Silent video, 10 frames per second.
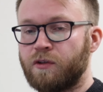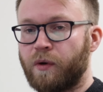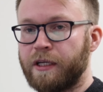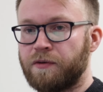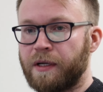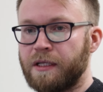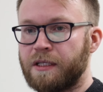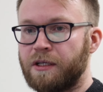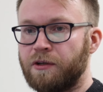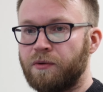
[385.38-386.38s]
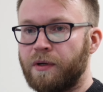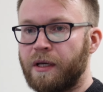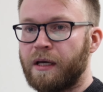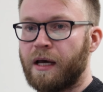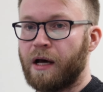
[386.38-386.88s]
2022,
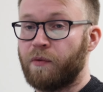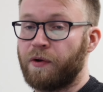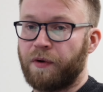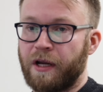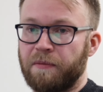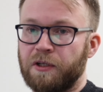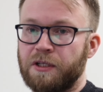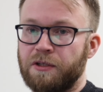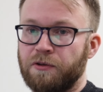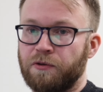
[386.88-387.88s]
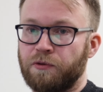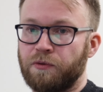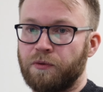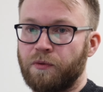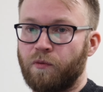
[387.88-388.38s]
we were able
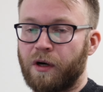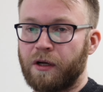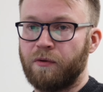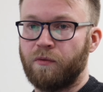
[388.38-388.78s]
to work